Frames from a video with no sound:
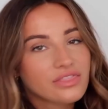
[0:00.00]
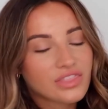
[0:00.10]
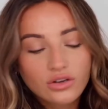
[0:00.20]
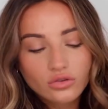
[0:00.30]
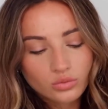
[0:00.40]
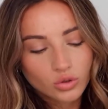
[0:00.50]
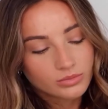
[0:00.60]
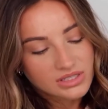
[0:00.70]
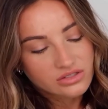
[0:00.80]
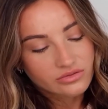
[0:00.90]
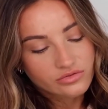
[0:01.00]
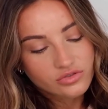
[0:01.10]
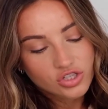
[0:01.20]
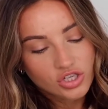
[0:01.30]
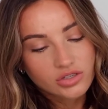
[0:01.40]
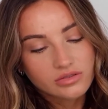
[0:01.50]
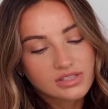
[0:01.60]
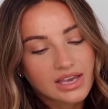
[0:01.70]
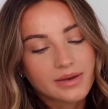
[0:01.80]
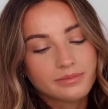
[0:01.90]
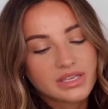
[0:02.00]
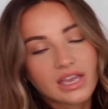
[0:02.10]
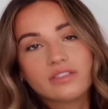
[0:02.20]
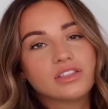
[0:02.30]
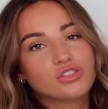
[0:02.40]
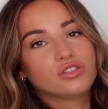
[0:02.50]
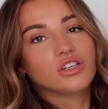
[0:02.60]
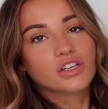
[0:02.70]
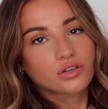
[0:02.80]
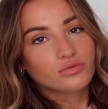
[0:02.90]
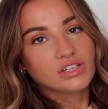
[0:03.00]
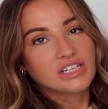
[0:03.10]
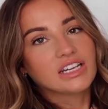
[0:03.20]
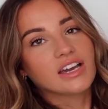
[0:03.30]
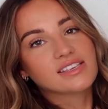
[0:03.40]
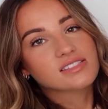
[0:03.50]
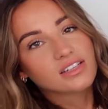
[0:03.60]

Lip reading: they're not the warmest of shoes. But yeah, they do look really nice